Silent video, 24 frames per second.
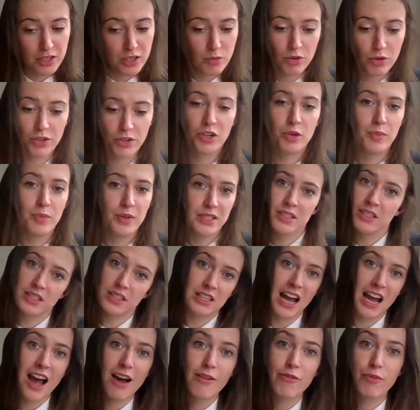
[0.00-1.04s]
and you want your business
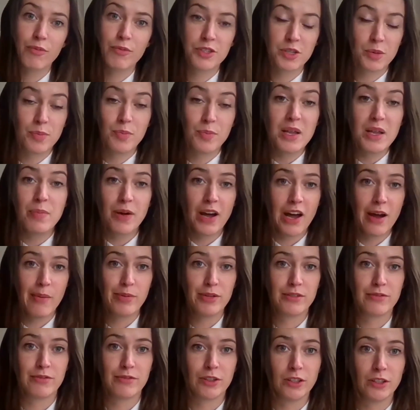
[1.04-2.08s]
to be
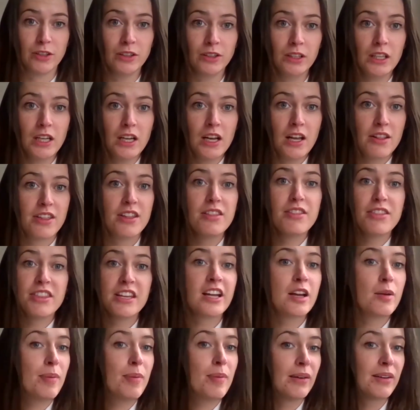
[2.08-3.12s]
purposeful, then
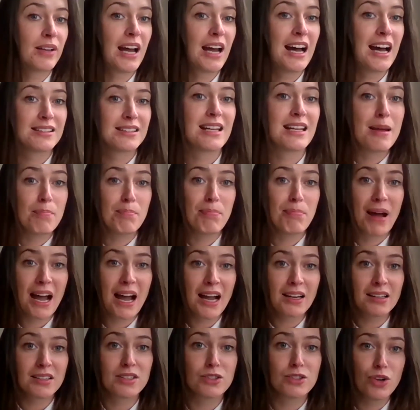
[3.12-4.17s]
think about it as
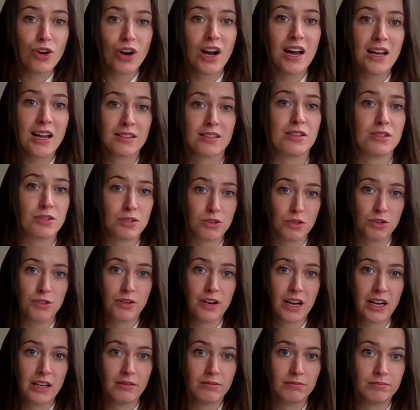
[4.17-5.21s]
impact, not as a
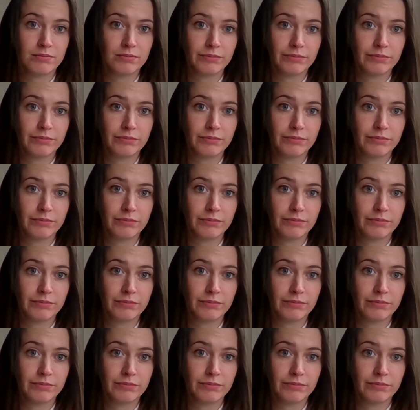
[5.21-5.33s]
story.